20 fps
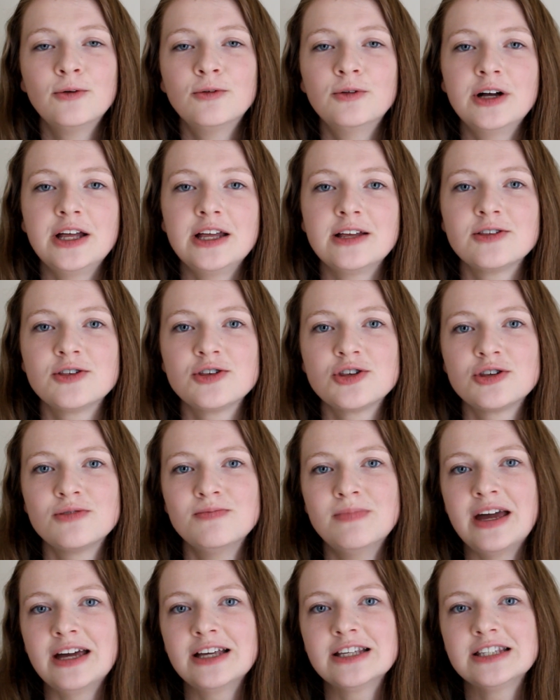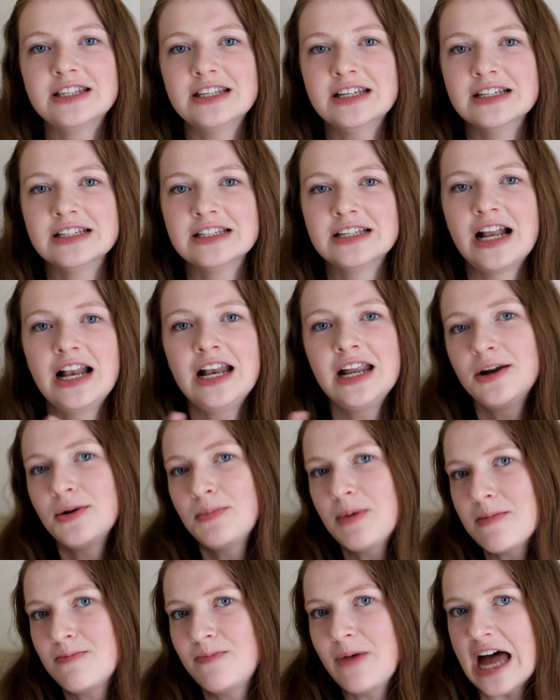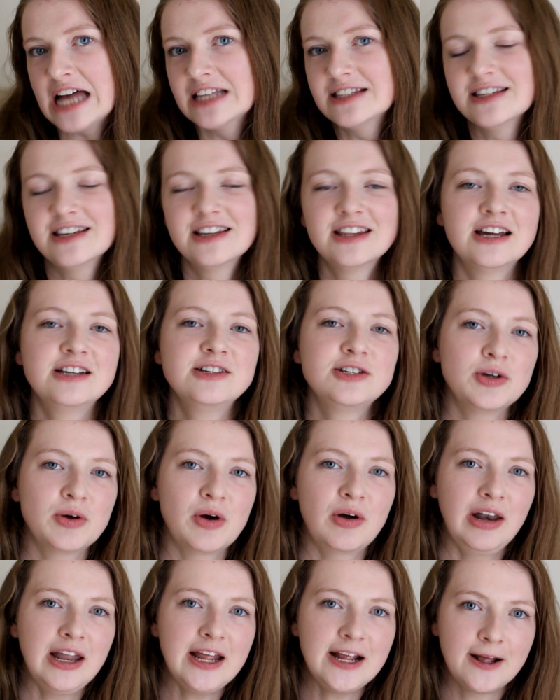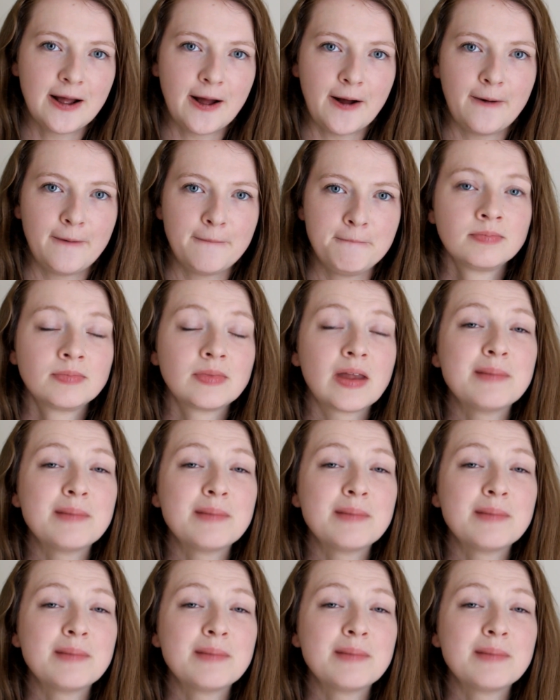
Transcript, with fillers: which makes this a little bit better than Duolingo.